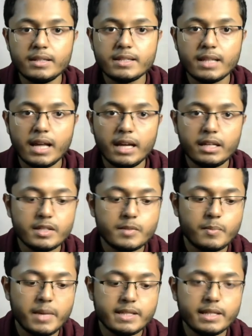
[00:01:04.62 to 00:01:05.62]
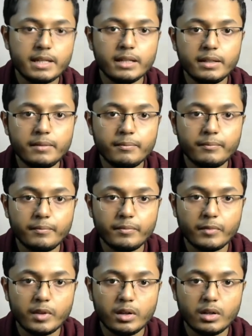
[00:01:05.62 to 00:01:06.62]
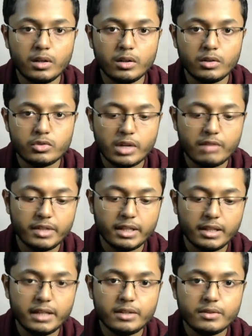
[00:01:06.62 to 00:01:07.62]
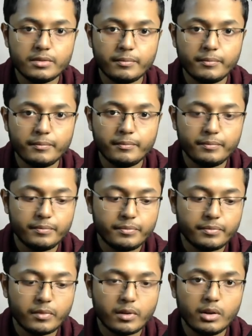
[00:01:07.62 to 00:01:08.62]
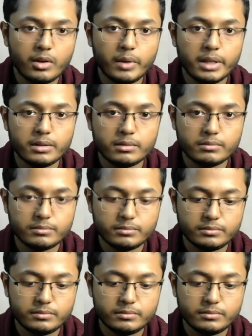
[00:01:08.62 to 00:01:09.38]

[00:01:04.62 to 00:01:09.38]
and this light is basically traffic light red.